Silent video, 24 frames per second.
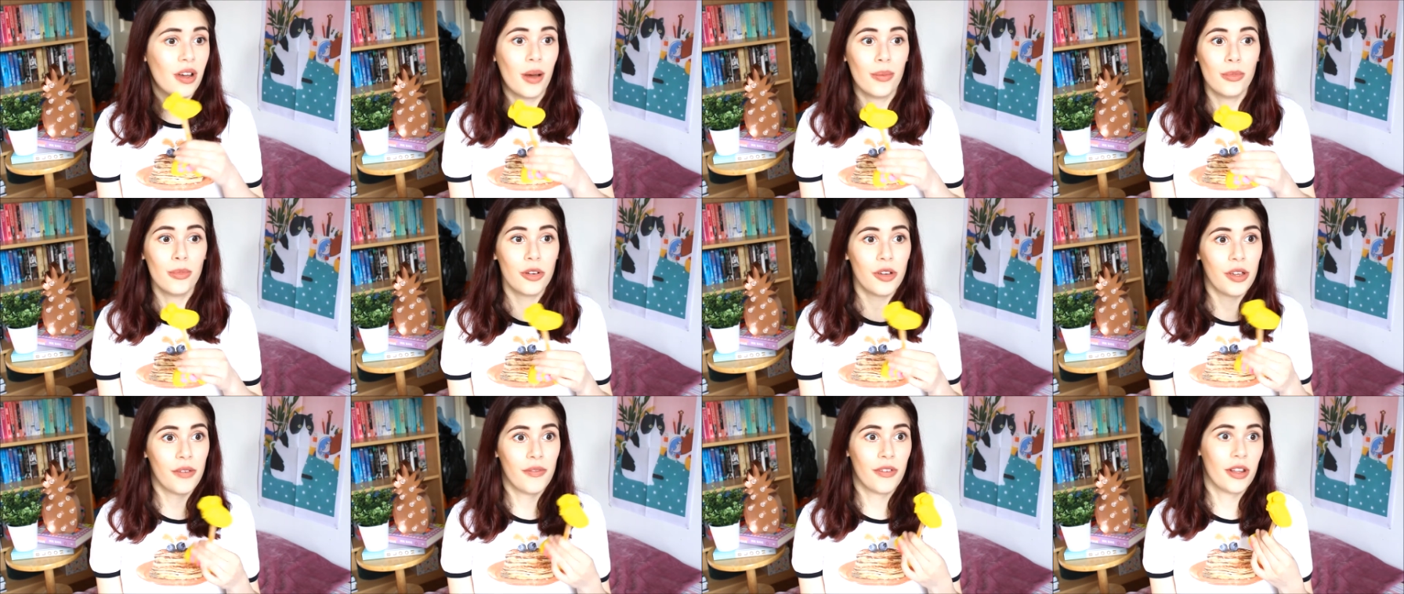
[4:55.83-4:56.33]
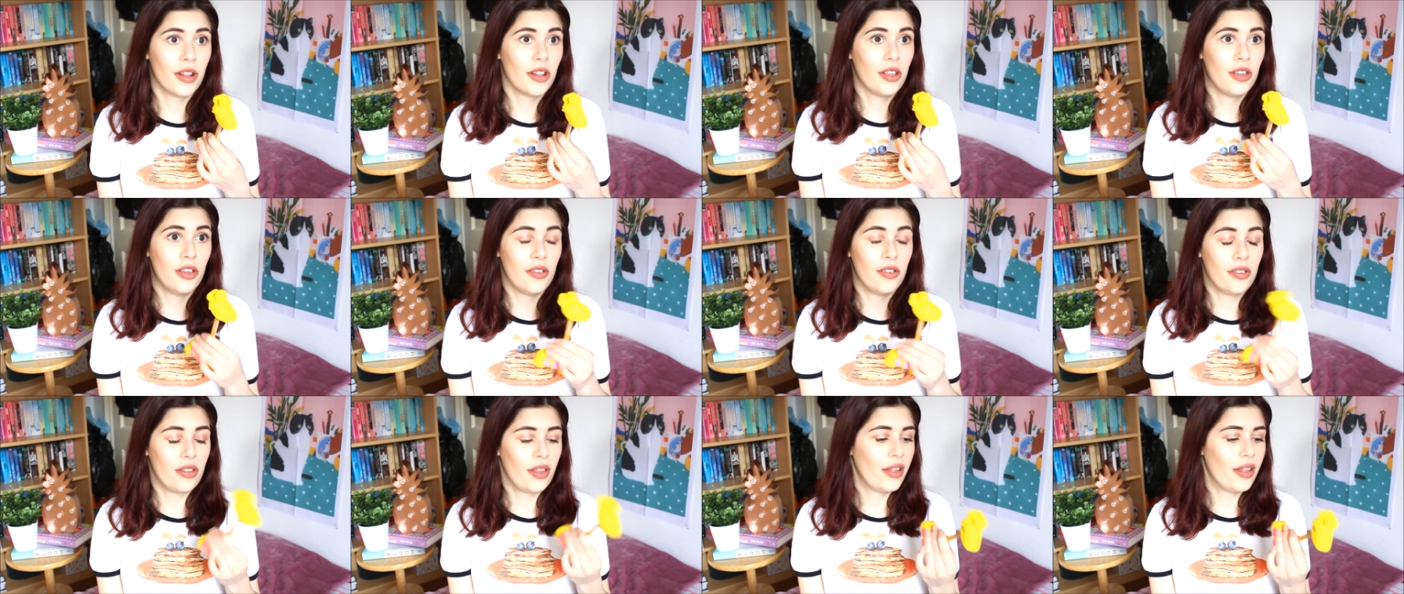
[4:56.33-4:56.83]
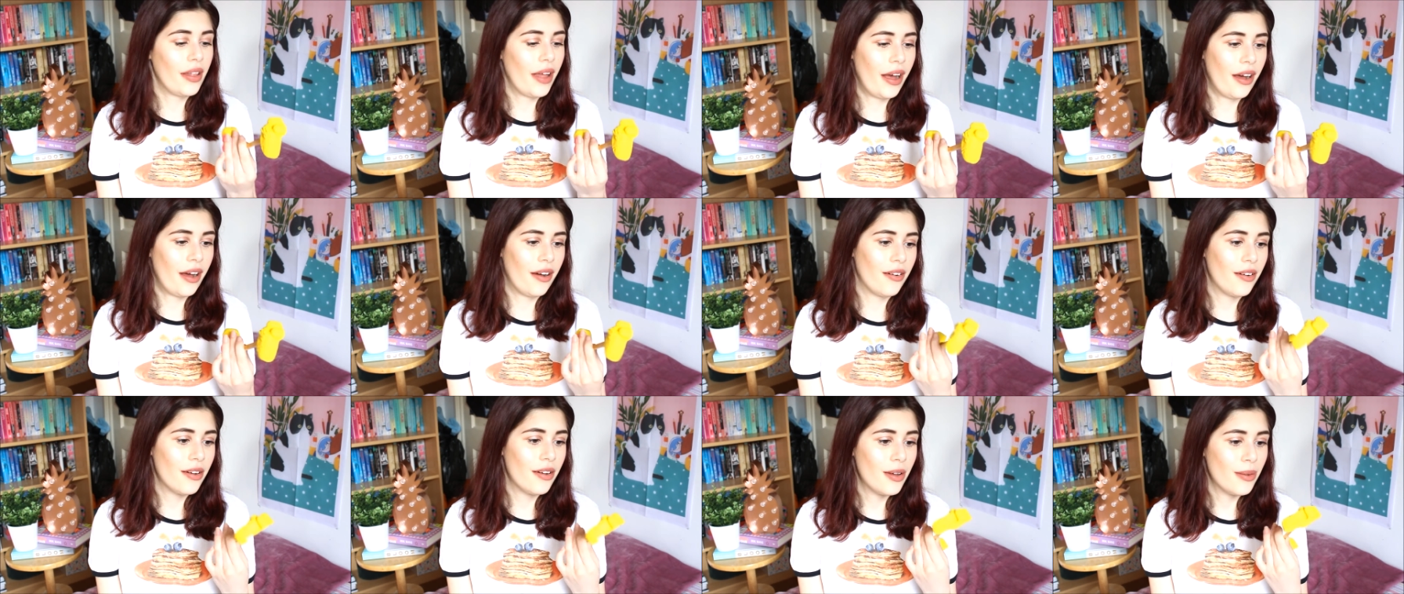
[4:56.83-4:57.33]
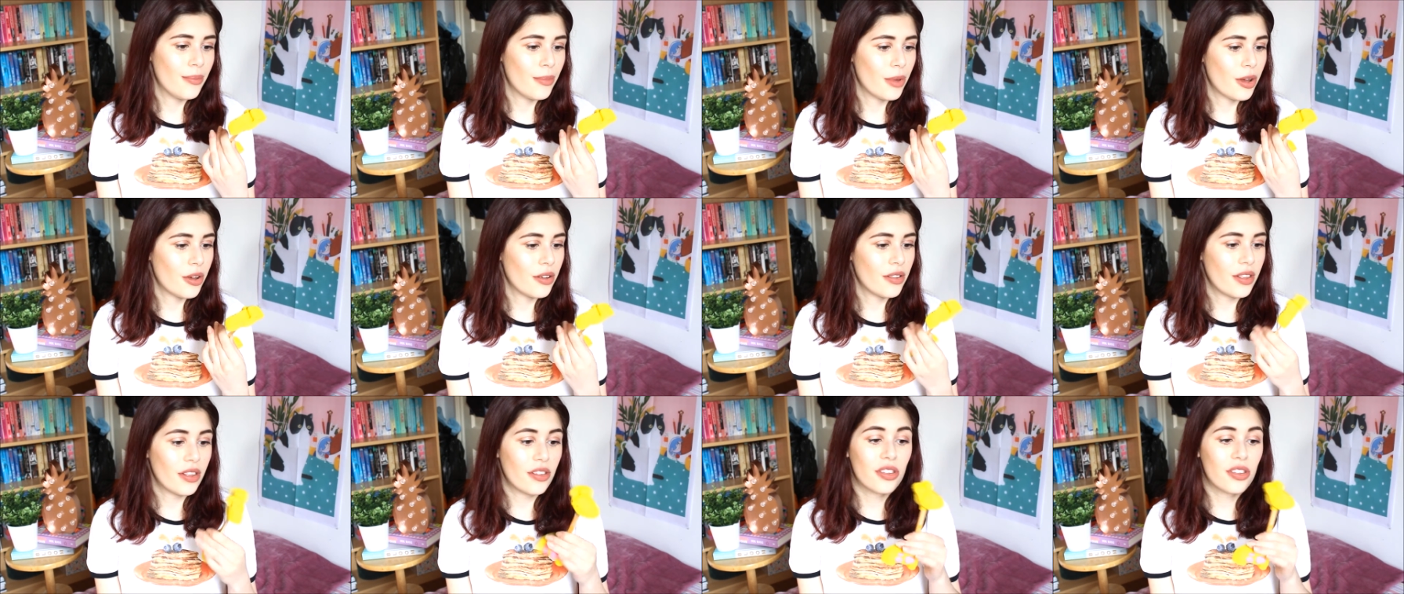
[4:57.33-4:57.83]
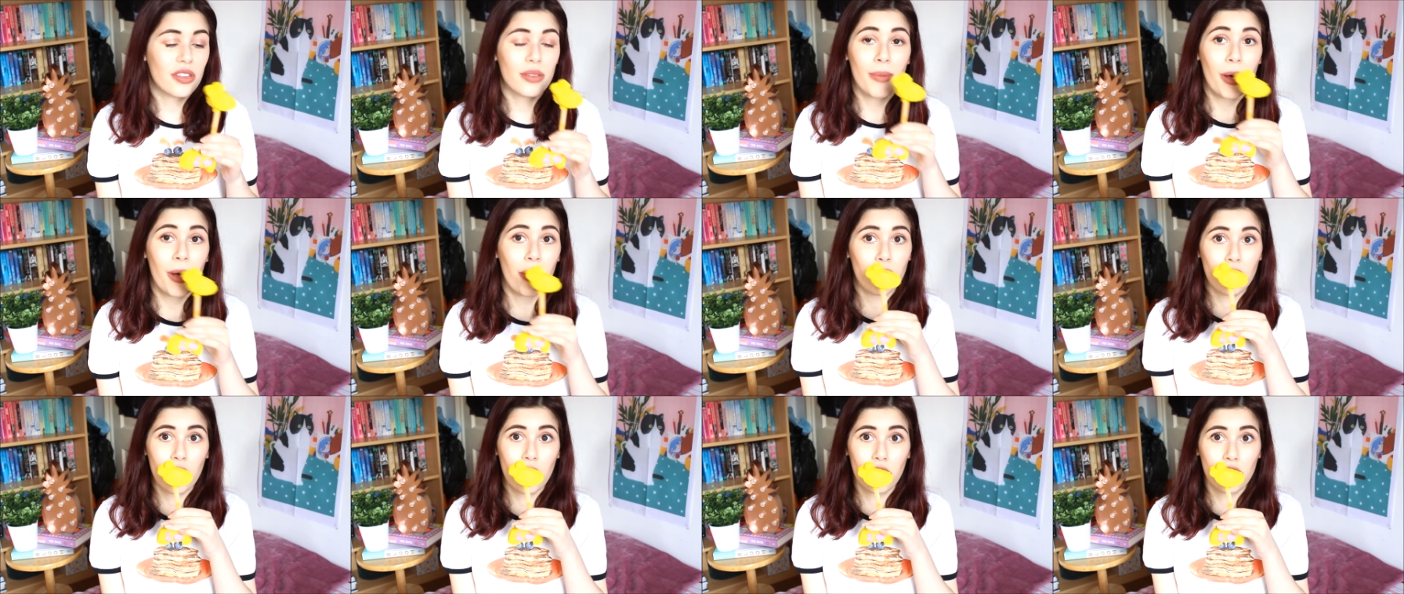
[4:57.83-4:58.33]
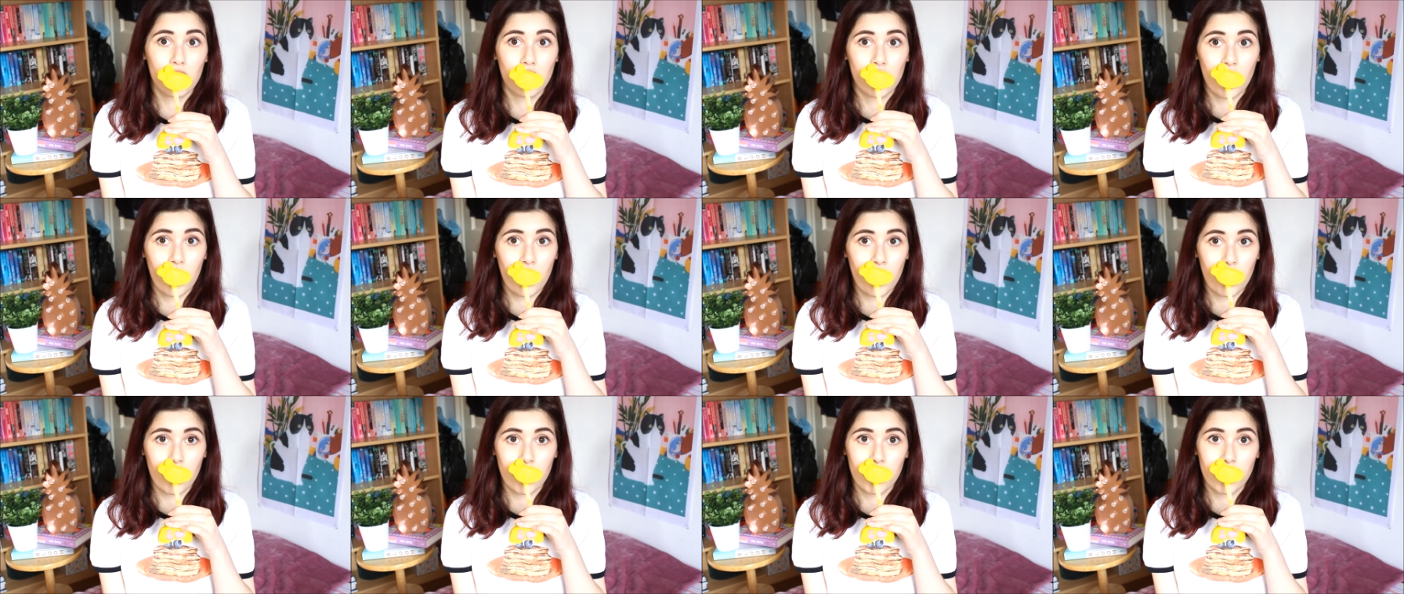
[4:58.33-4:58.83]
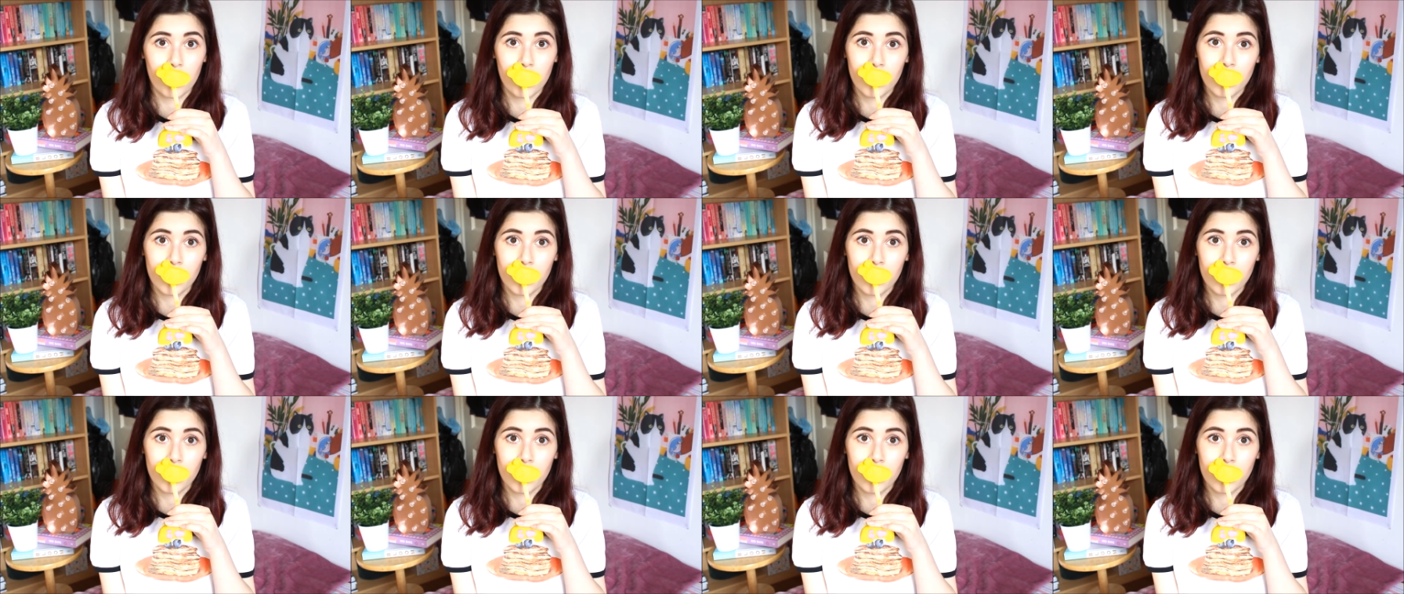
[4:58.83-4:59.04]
I'm not even going to use it now because it smells so good